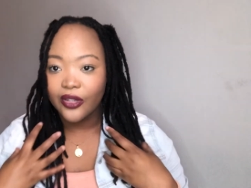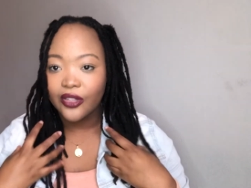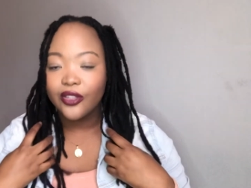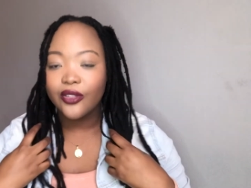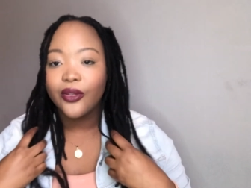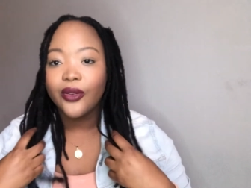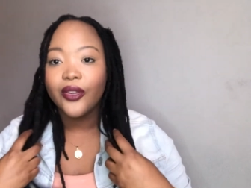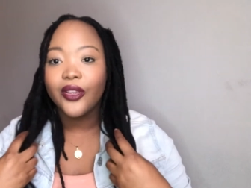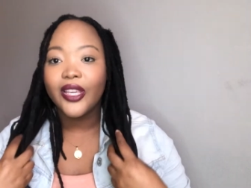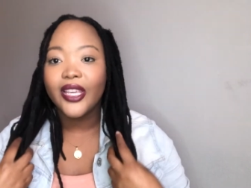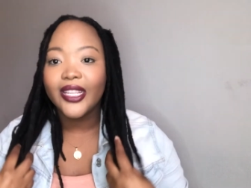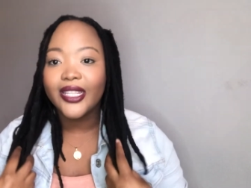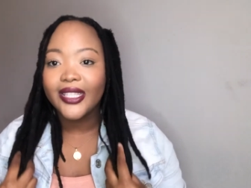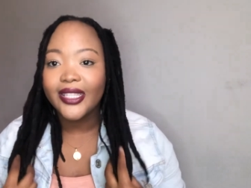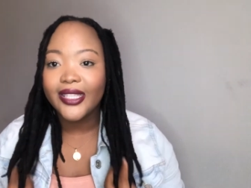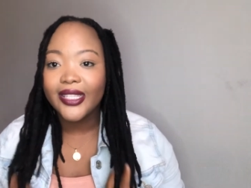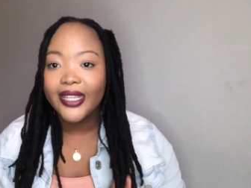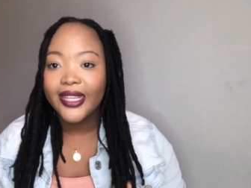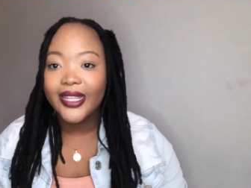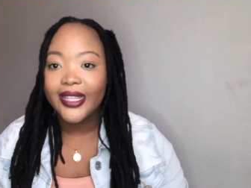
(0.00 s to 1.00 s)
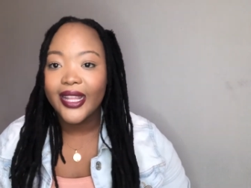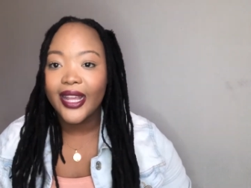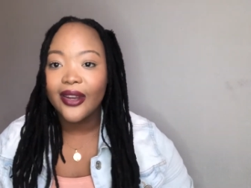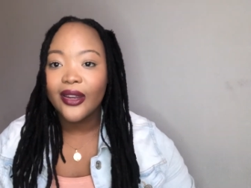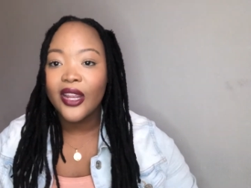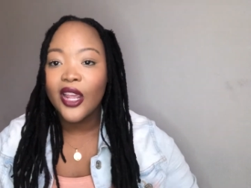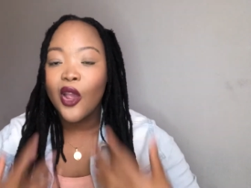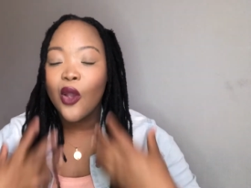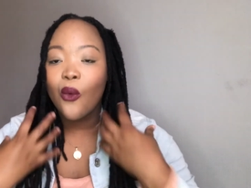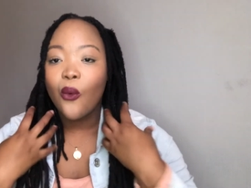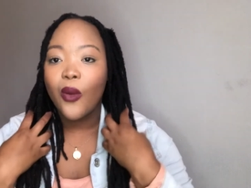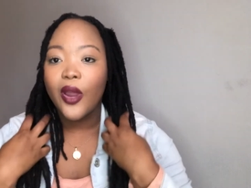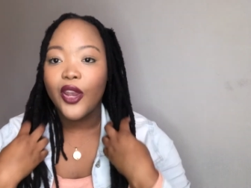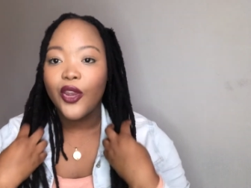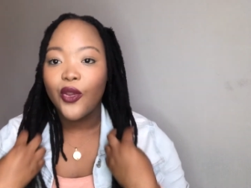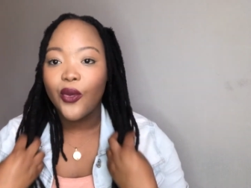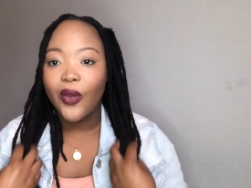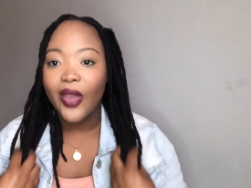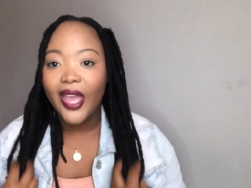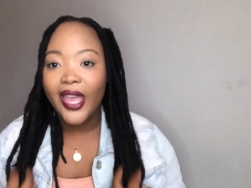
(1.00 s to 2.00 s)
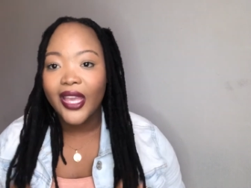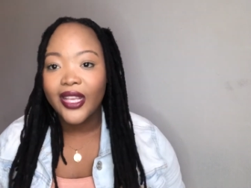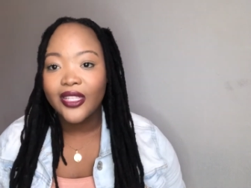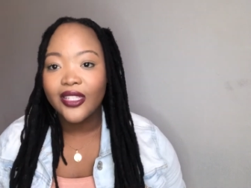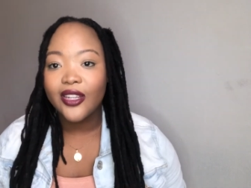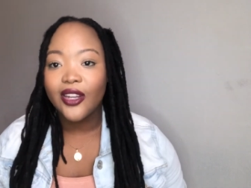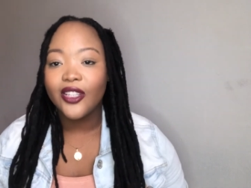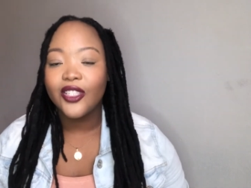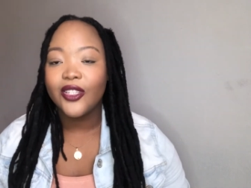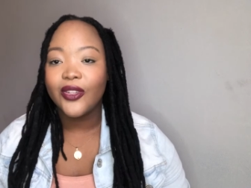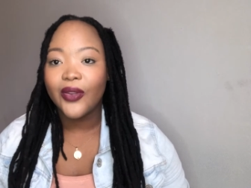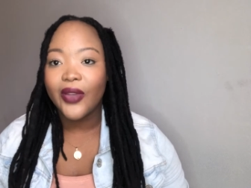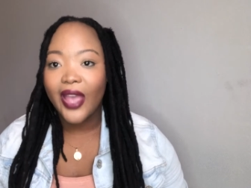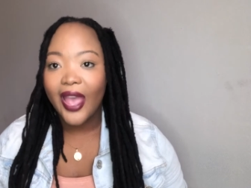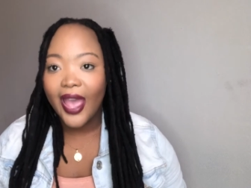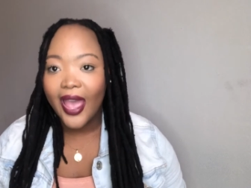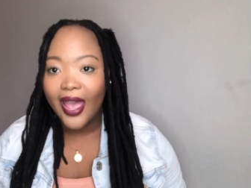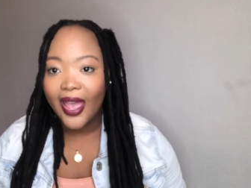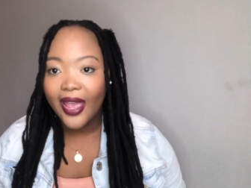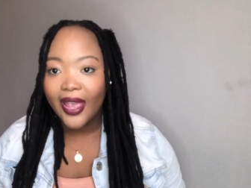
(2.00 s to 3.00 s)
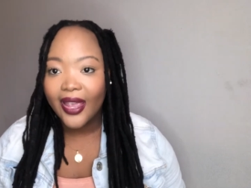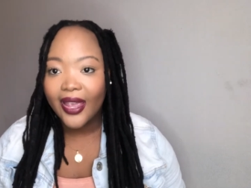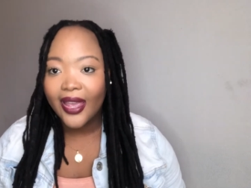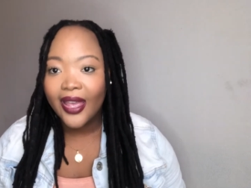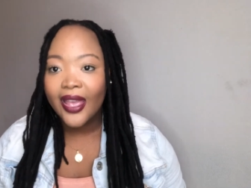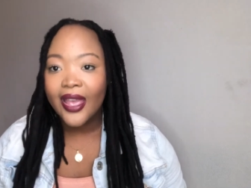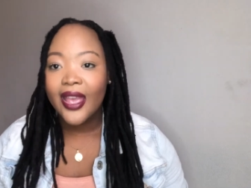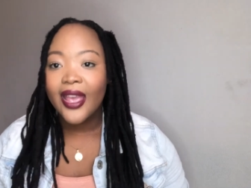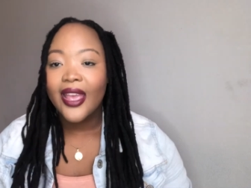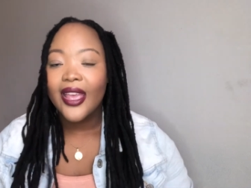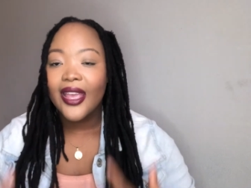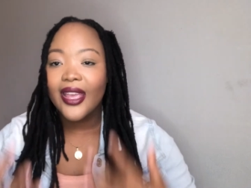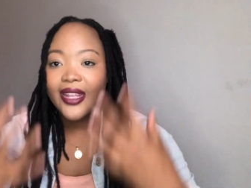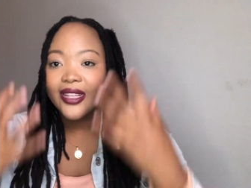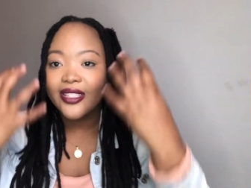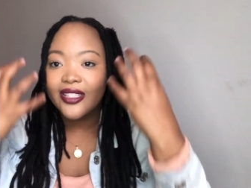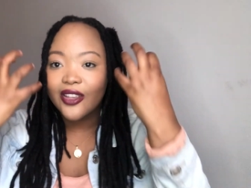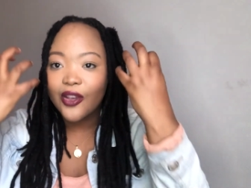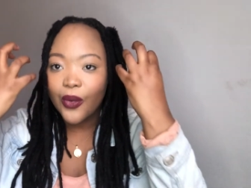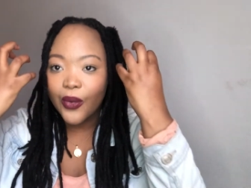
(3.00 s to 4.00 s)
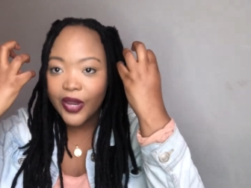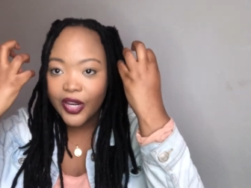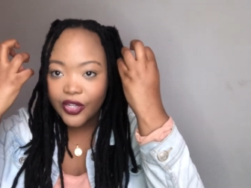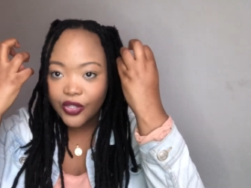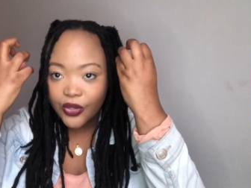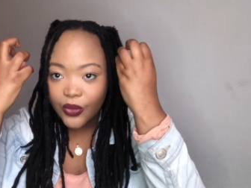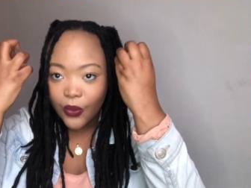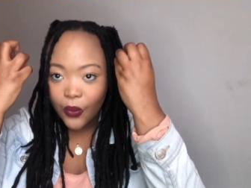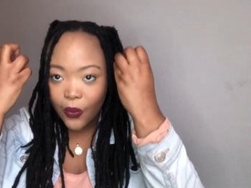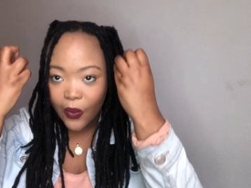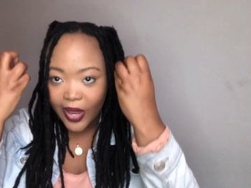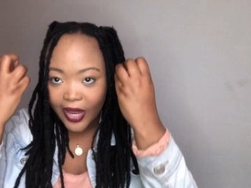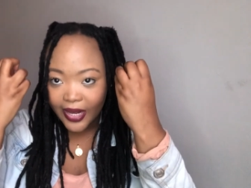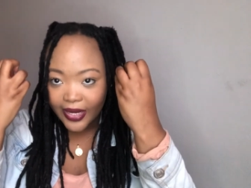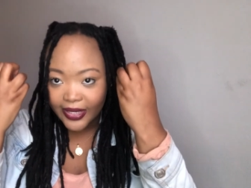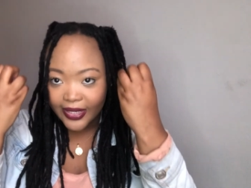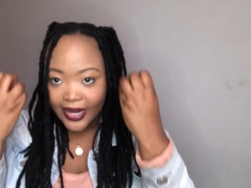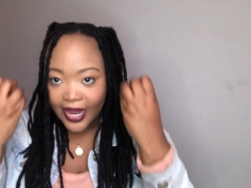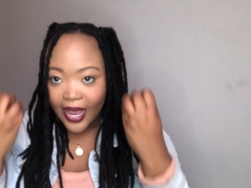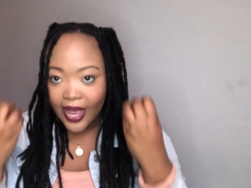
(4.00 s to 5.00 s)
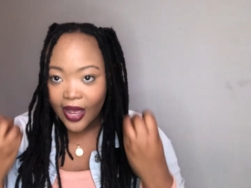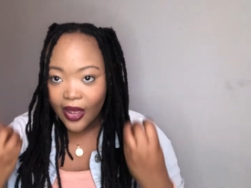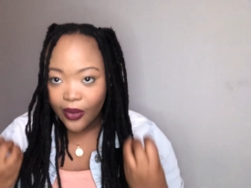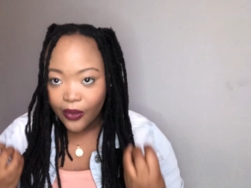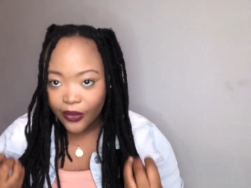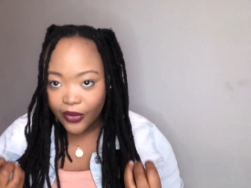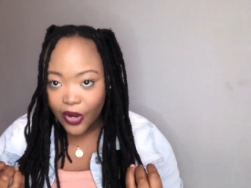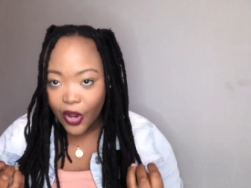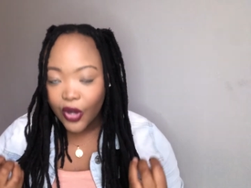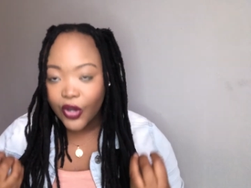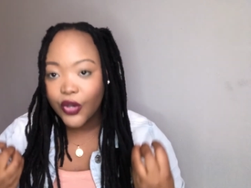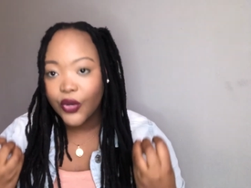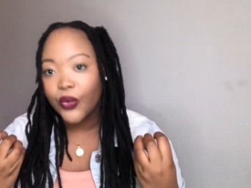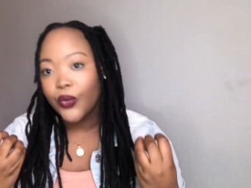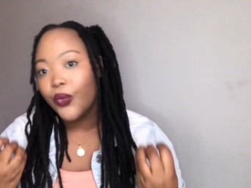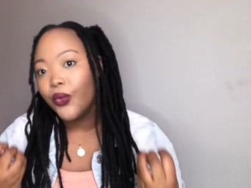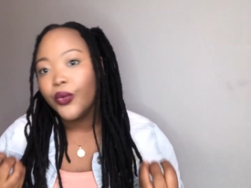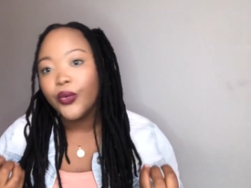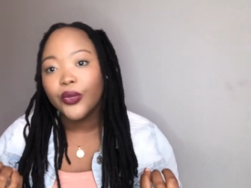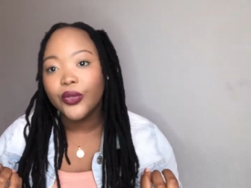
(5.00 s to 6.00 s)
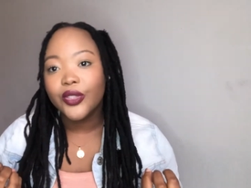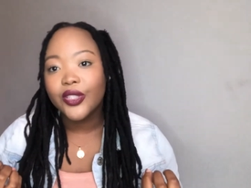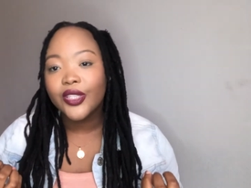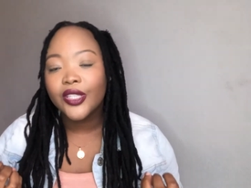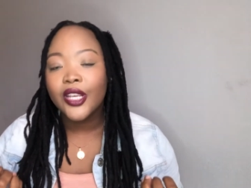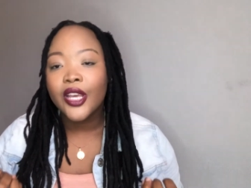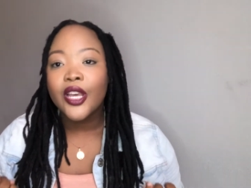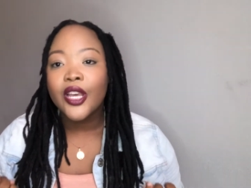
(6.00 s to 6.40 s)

So you can see that when your hair starts to hang, it's going to weigh down on your roots.